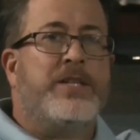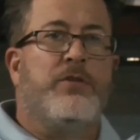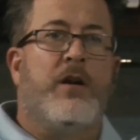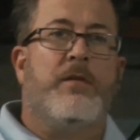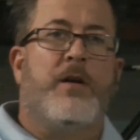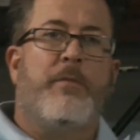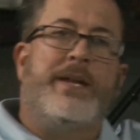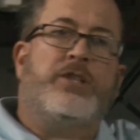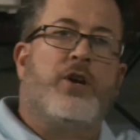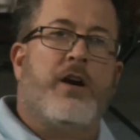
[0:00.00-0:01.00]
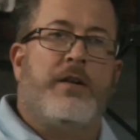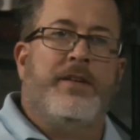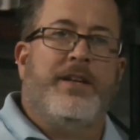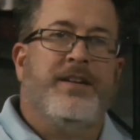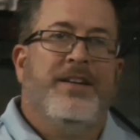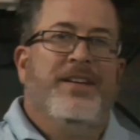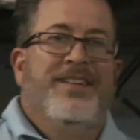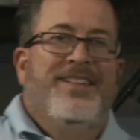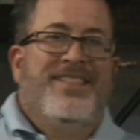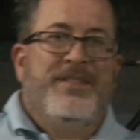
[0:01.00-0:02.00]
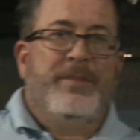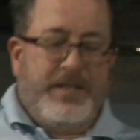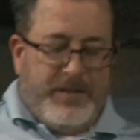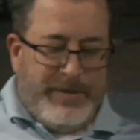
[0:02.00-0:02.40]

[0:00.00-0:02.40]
to our big chart then, the